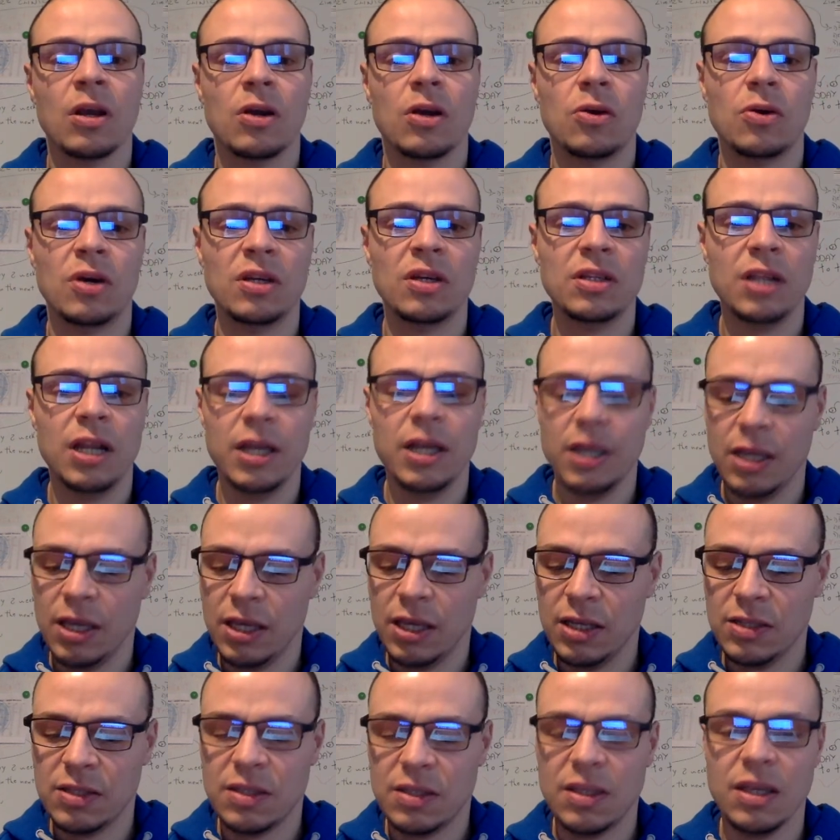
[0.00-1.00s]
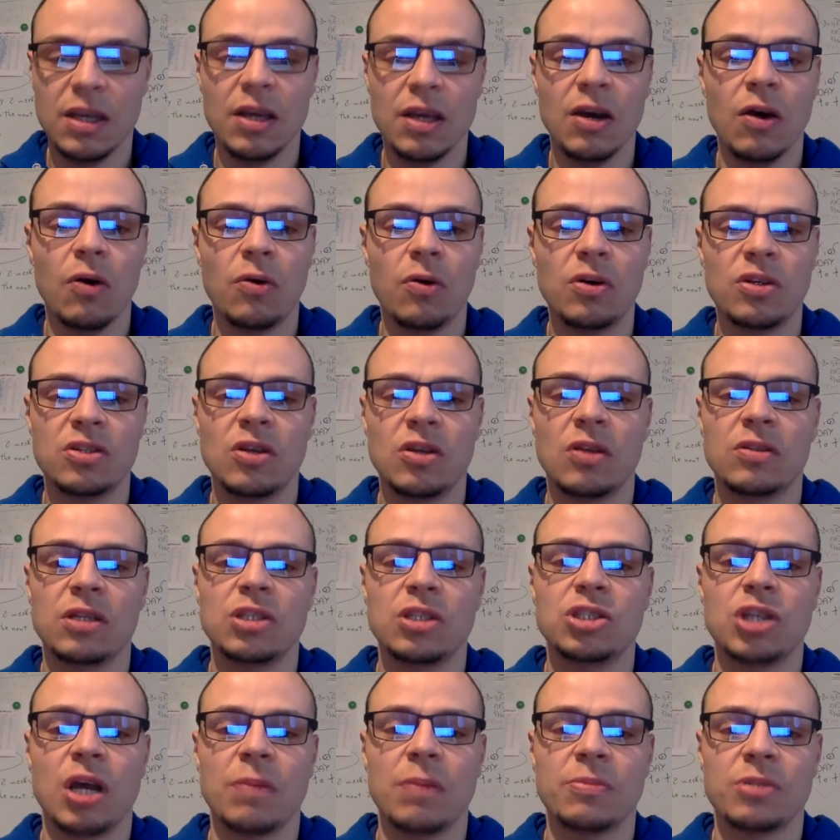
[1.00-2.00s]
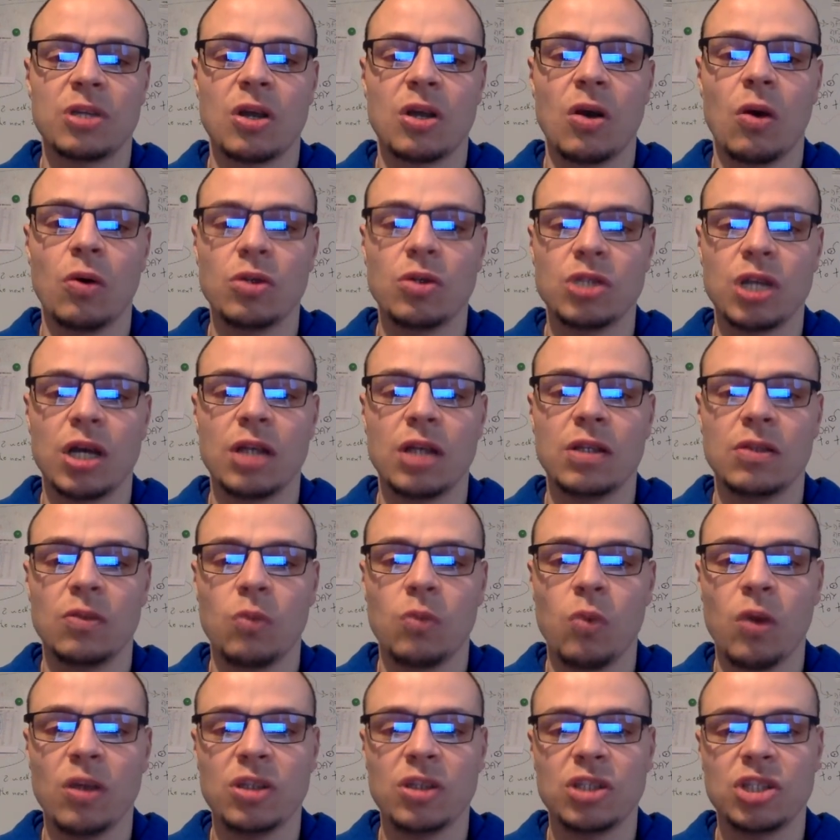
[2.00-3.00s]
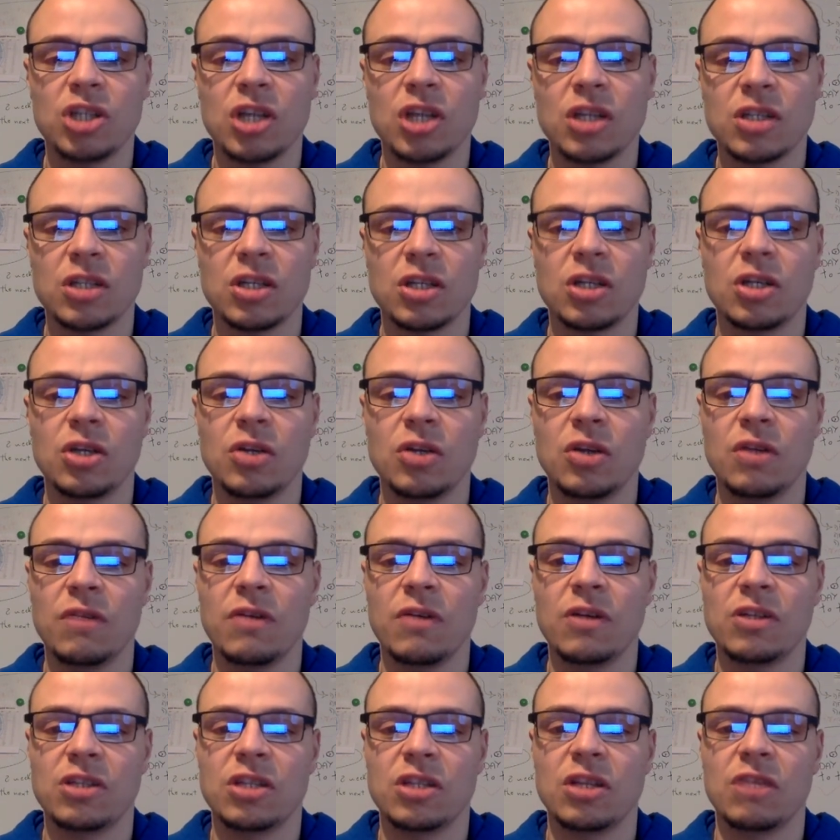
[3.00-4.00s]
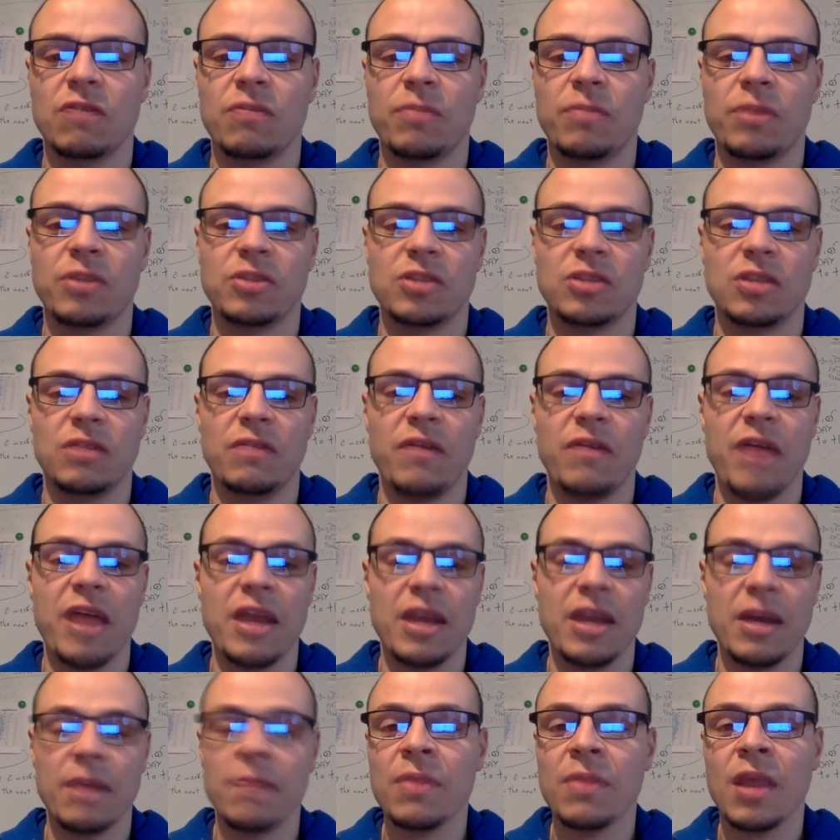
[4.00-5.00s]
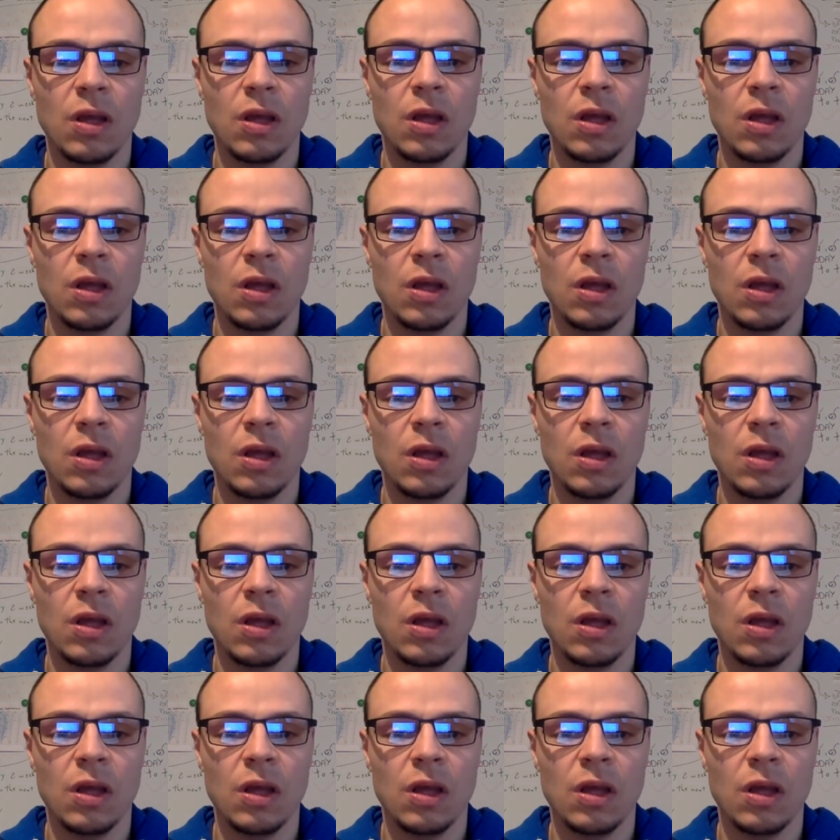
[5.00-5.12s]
Currently, he is the horizontal jumps coach at Westchester University of Pennsylvania.